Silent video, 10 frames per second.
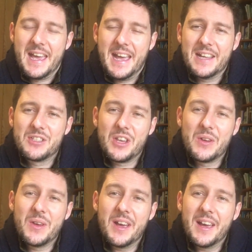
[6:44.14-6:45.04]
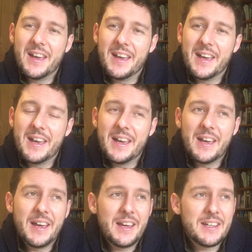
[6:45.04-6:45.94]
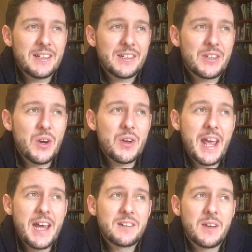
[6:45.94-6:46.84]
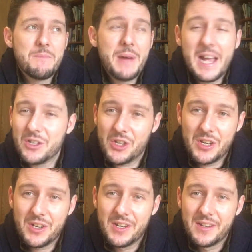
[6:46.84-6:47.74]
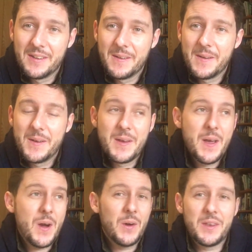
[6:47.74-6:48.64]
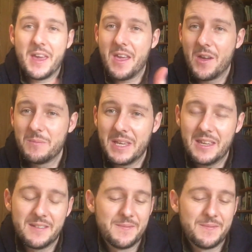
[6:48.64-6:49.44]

And so God had compassion on Naomi.